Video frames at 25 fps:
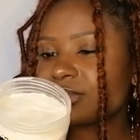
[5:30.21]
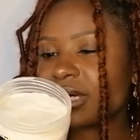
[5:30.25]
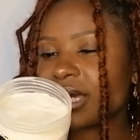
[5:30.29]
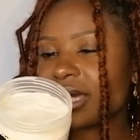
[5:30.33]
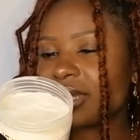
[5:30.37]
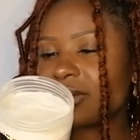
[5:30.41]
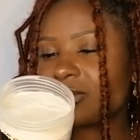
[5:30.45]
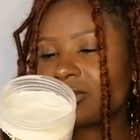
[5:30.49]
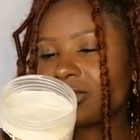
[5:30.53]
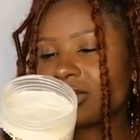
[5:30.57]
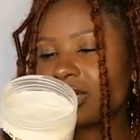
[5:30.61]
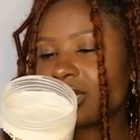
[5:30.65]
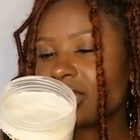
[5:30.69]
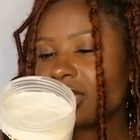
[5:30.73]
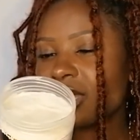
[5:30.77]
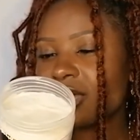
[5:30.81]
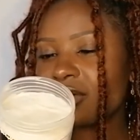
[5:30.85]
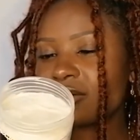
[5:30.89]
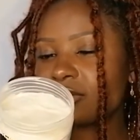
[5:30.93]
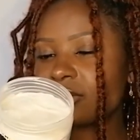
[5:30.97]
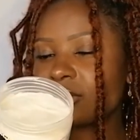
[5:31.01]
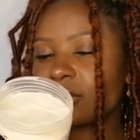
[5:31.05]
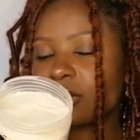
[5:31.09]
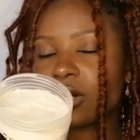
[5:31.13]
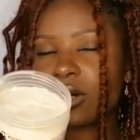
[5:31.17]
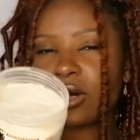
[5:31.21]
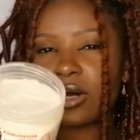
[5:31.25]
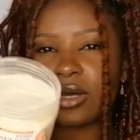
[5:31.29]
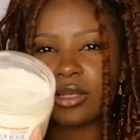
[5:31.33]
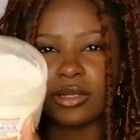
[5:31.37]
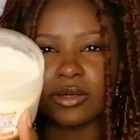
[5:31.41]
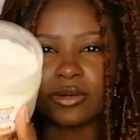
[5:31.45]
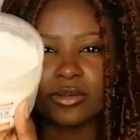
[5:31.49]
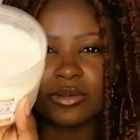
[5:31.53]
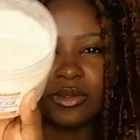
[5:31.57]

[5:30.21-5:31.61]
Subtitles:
I don't get avocado